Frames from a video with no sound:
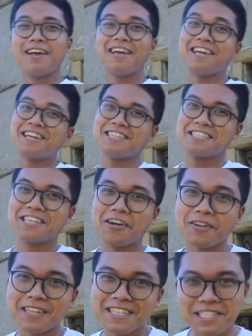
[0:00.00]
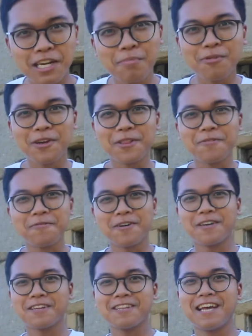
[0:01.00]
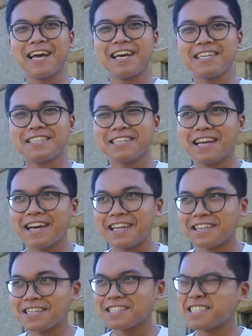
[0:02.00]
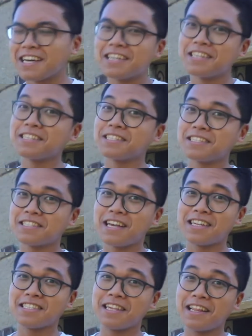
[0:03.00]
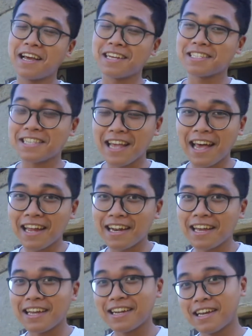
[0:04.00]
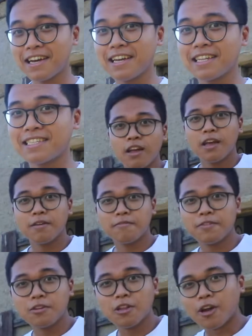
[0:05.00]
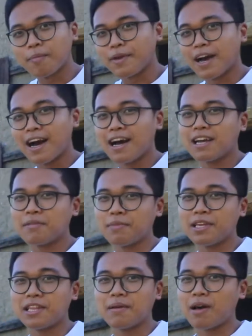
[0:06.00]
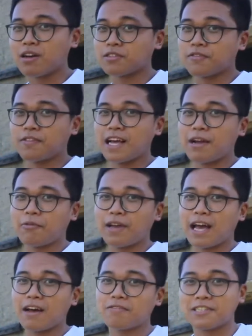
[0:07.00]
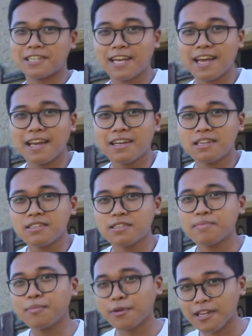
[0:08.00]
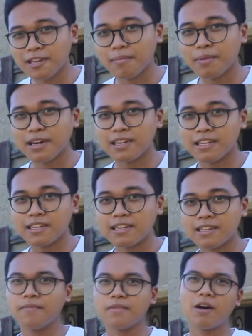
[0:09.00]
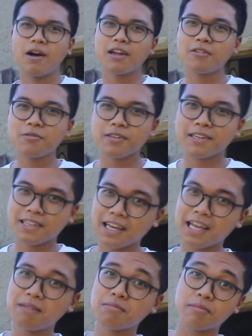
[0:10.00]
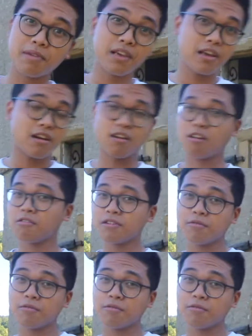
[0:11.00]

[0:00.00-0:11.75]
It is currently summer in the fatherland and the sun doesn't set till like 10 at night. If you look behind me, the amount of light we have today is pretty abundant. Now, I don't claim to be Corey